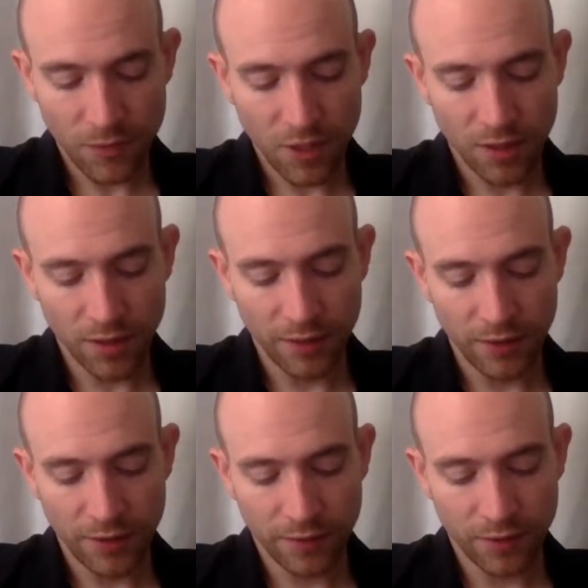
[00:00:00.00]
live in
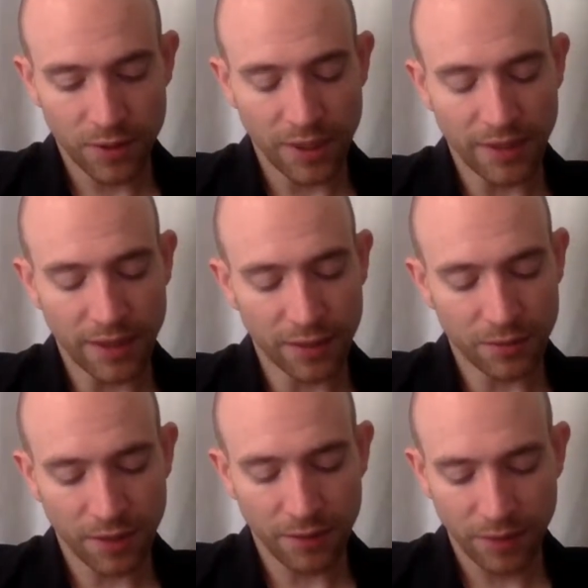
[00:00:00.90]
the fort, like that's what
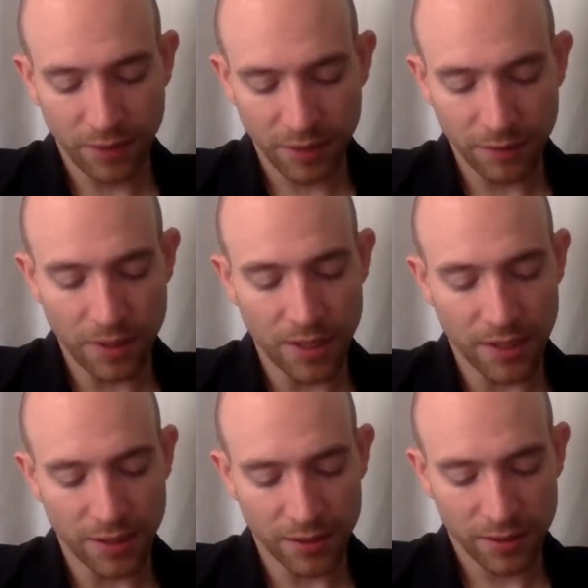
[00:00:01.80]
I really wanted.